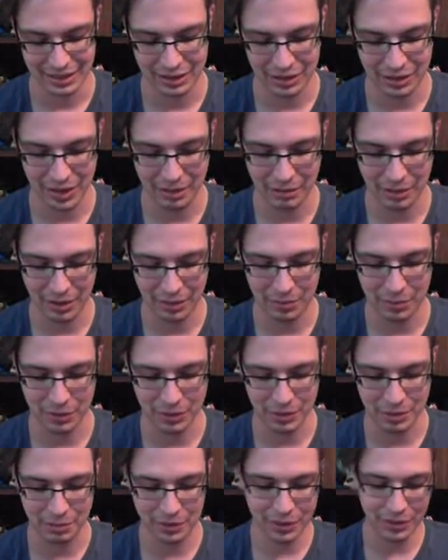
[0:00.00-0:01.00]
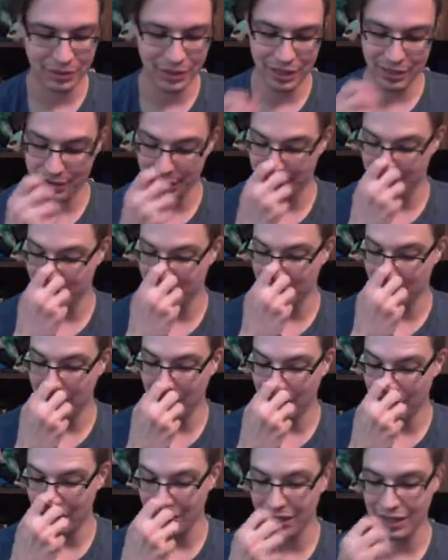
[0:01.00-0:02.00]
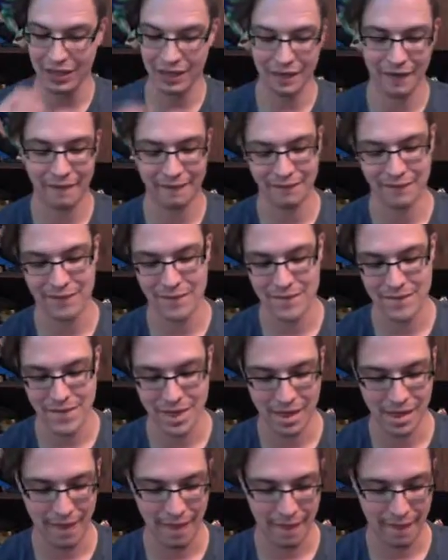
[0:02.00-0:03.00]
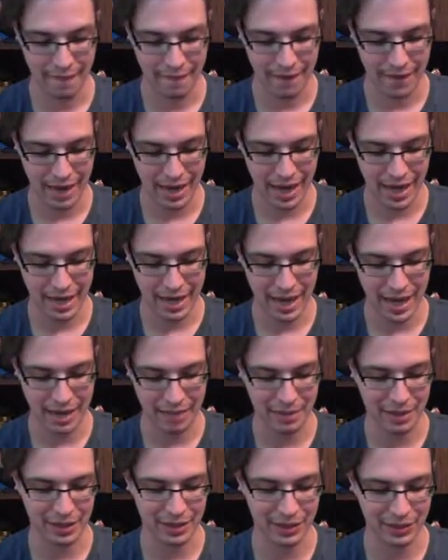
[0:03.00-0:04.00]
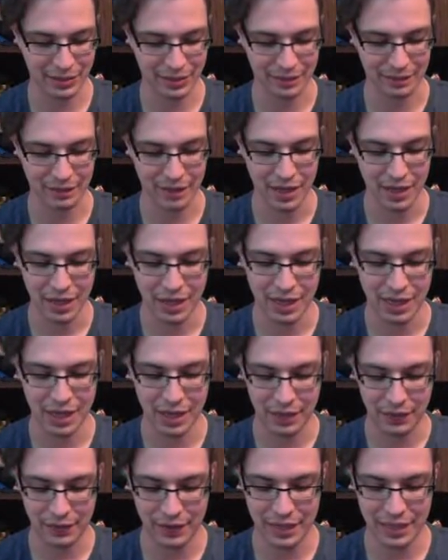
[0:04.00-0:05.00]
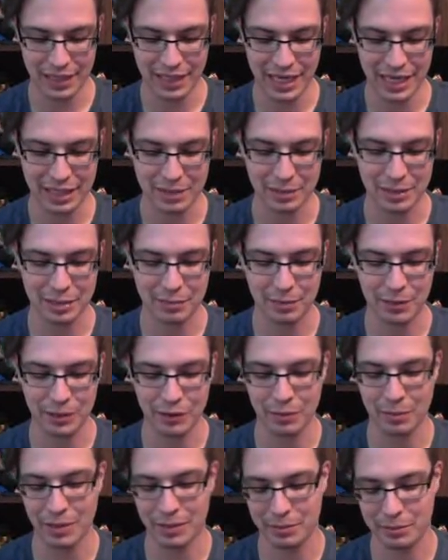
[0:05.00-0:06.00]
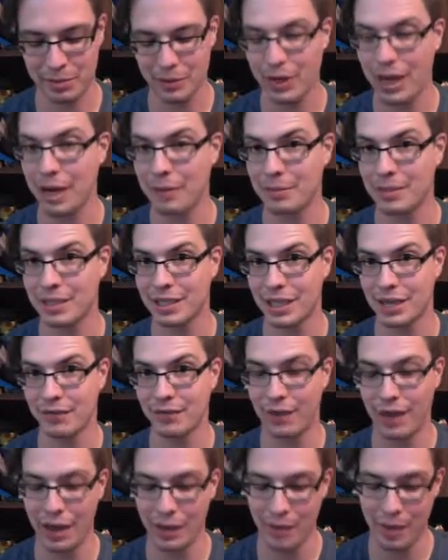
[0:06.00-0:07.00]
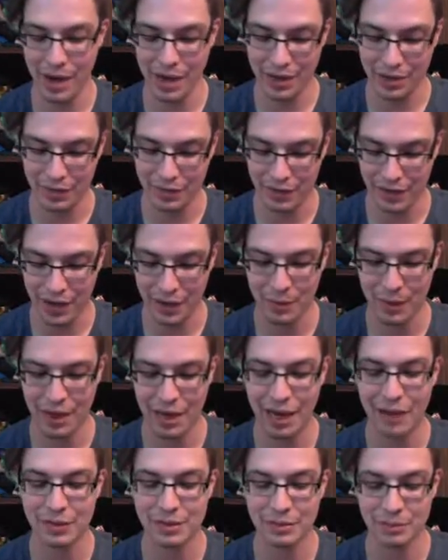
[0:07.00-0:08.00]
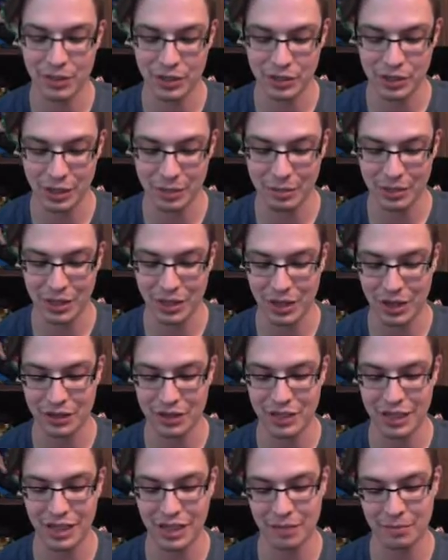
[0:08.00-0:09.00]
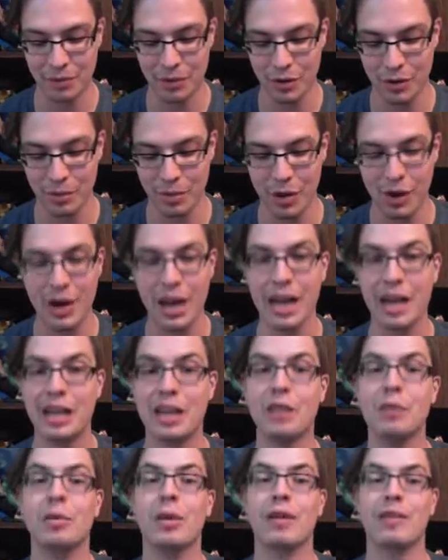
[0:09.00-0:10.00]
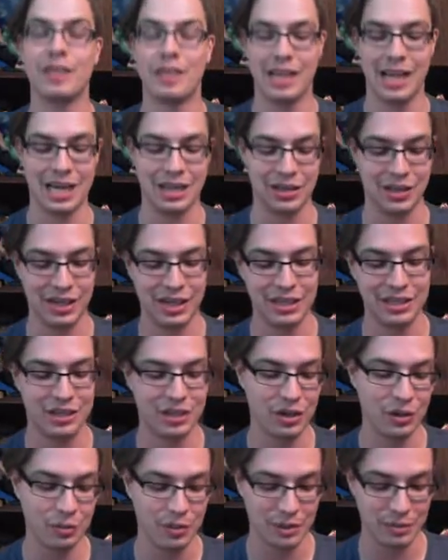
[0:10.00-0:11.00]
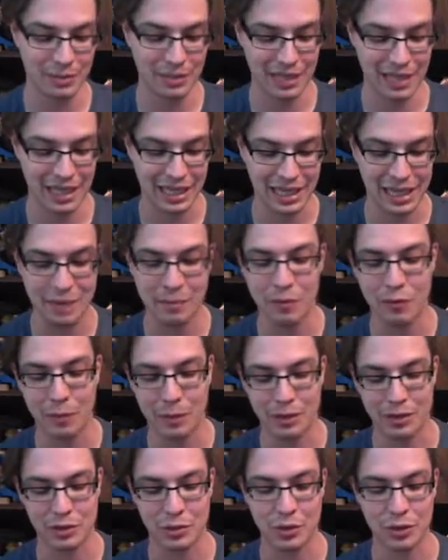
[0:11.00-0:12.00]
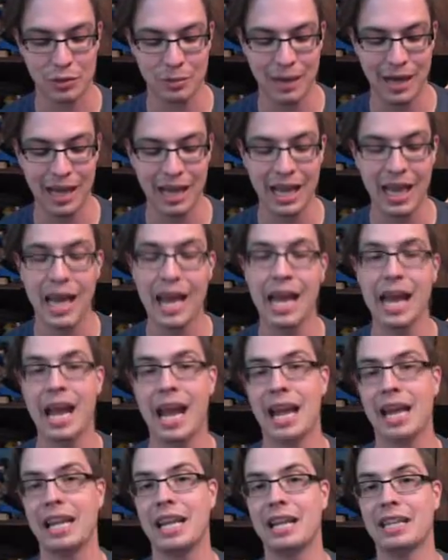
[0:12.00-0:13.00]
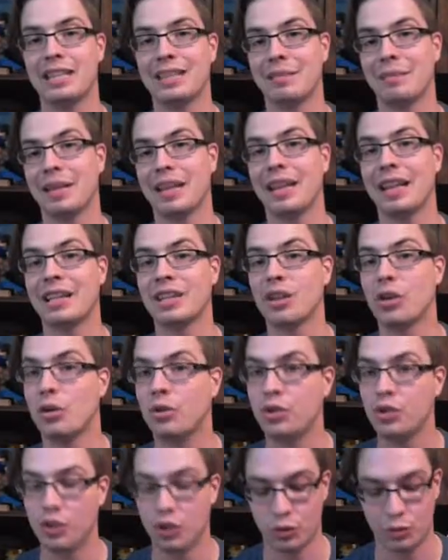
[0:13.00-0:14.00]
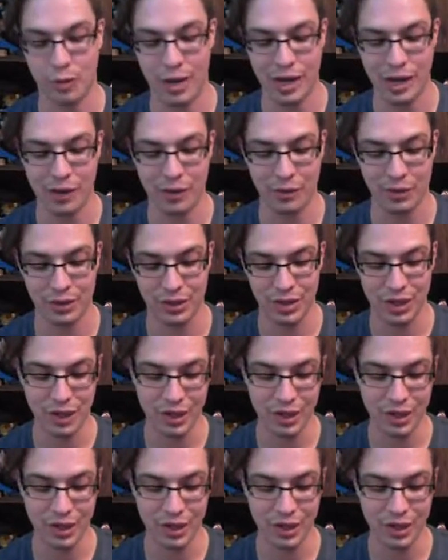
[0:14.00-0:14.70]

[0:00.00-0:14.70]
So I'm going to put Spearow down here to block and end my turn. Now if he attacks my Spearow and my Spearow happens to get Flyaway allows him to jump to the other side of the Pokemon and he will have attacked on his turn, which means I can then move my Squirtle back and get something that's called Surround.